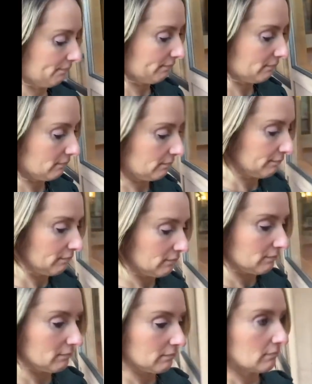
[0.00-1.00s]
I can't wait till
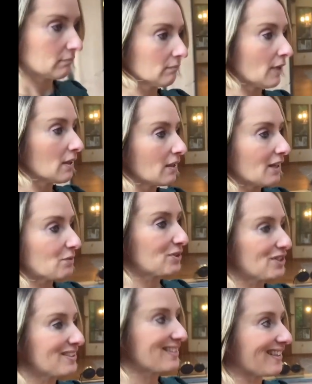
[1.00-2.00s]
this comes out. That's what
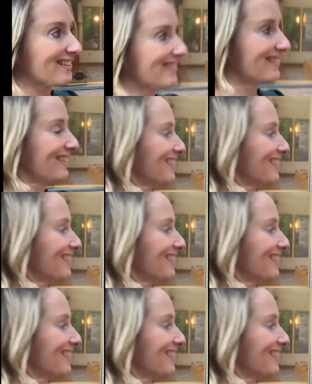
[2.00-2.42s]
she said. What?